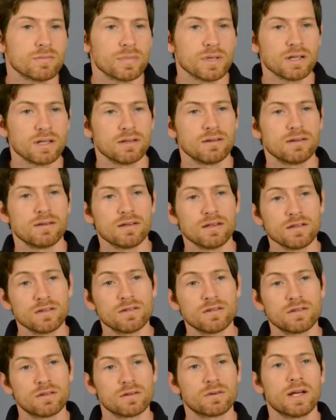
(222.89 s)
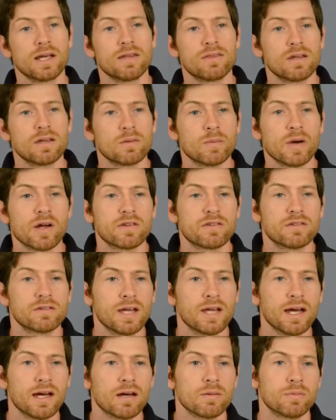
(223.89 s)
But this is the great thing about
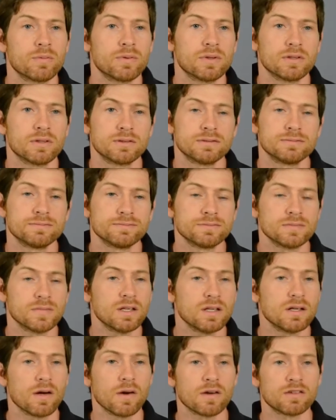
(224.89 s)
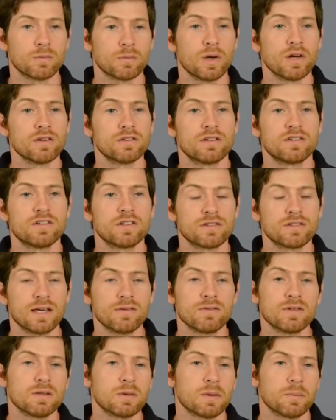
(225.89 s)
SNAP. You know, as opposed to
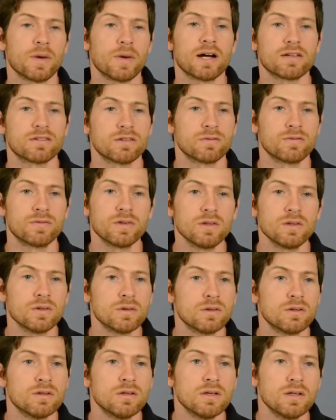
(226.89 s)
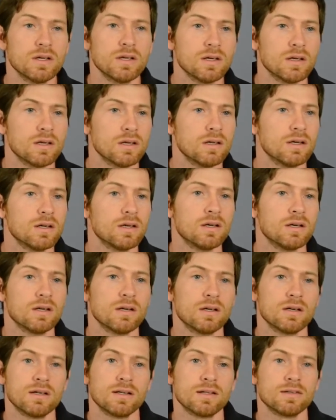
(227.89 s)
just giving them a box of food,
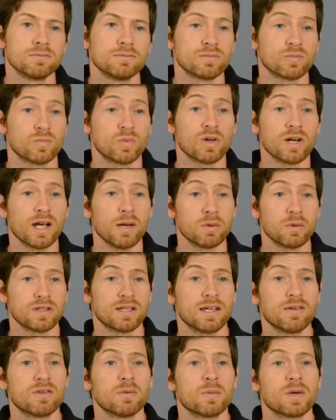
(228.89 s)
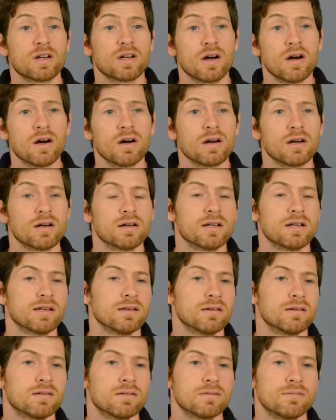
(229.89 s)
we're able to give them a card
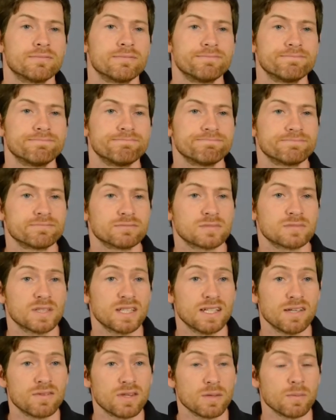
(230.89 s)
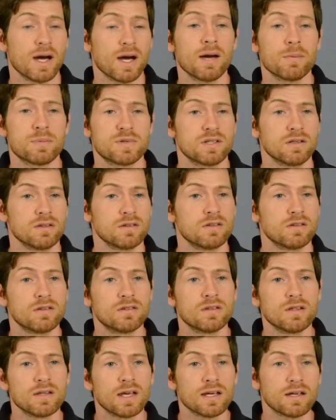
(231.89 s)
and give them options.
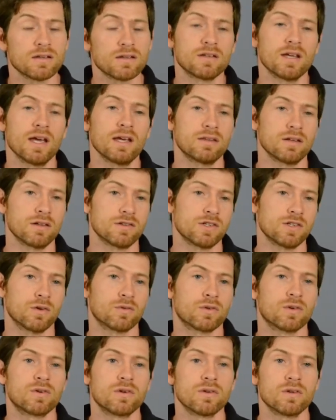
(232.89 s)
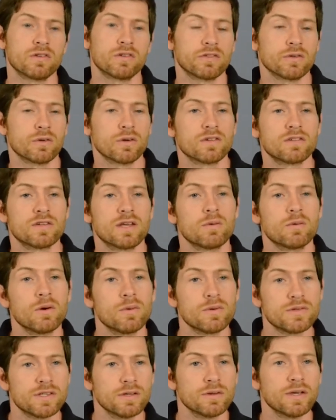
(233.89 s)
You see, they can take their children to the store and say,
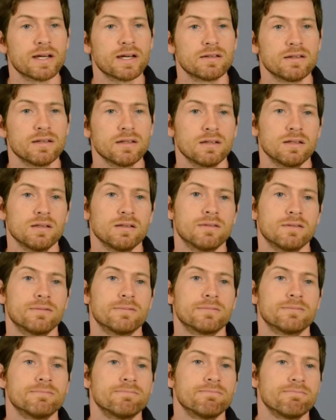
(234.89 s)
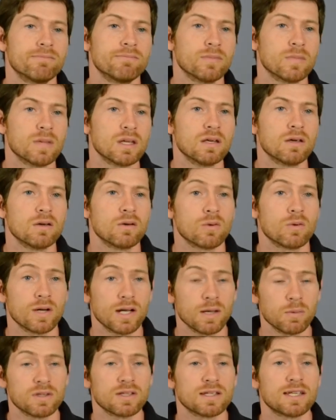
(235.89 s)
"What would you like to eat?"
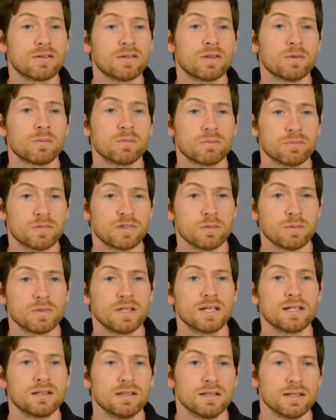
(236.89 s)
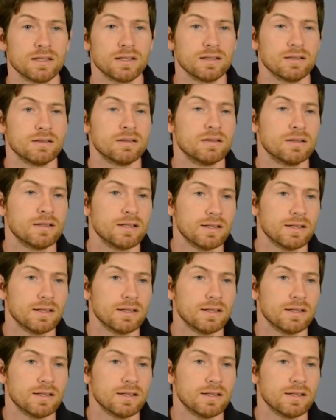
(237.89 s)
We're able to give them some dignity.